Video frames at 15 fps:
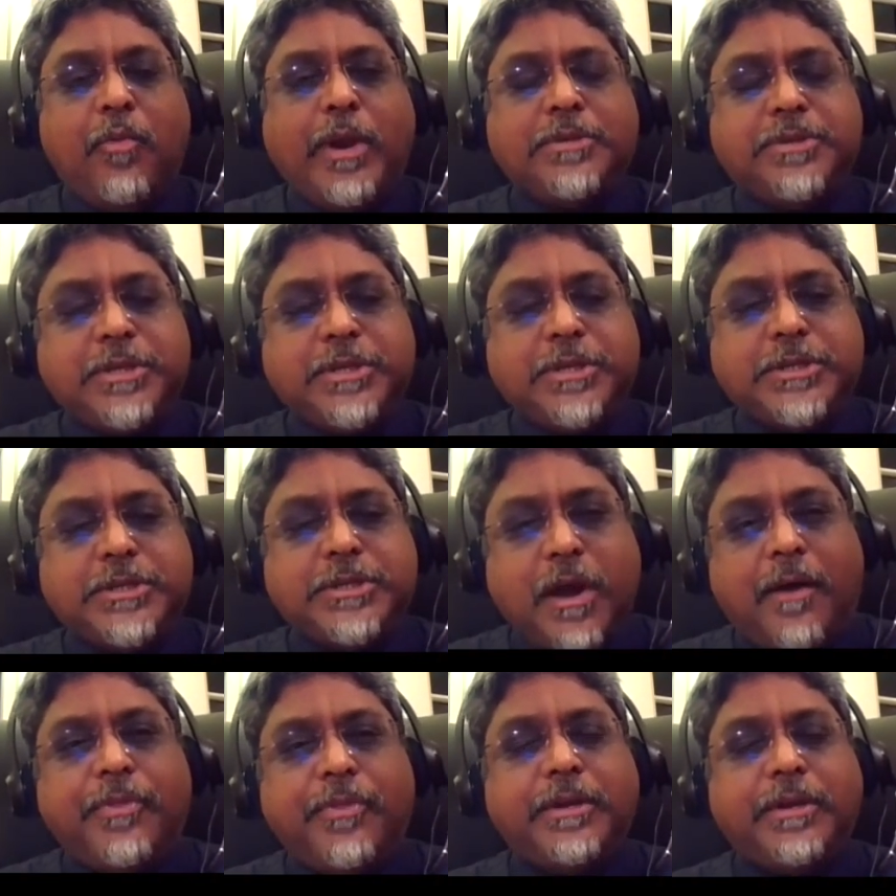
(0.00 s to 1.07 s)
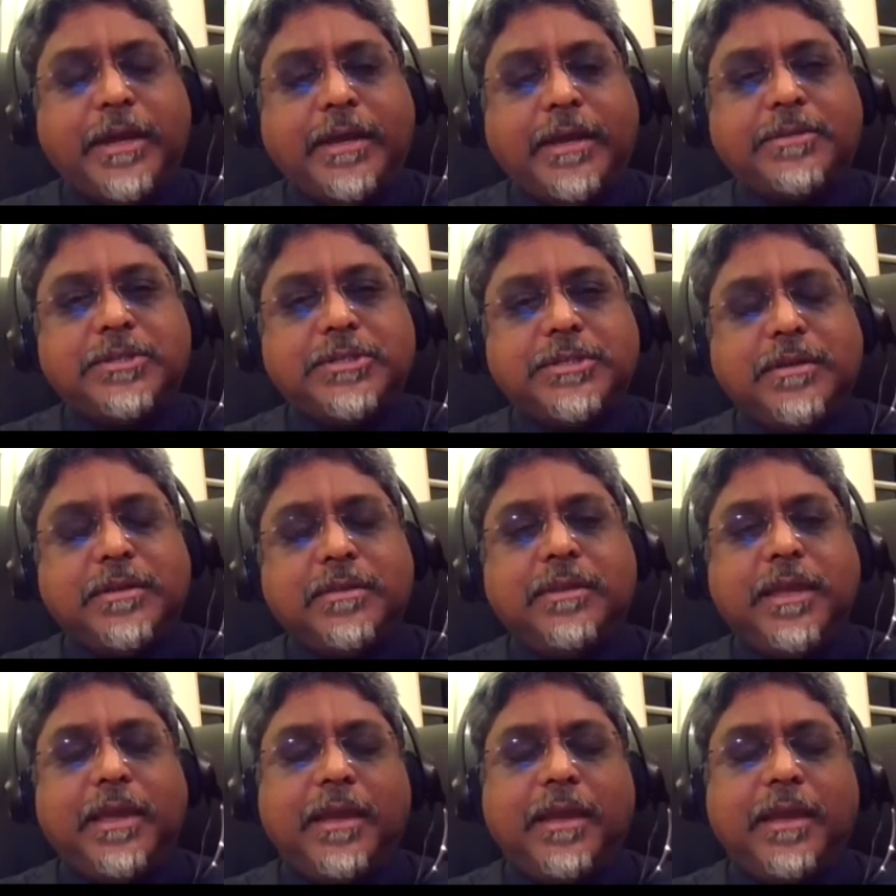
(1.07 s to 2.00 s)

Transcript: Whereas these other deaths,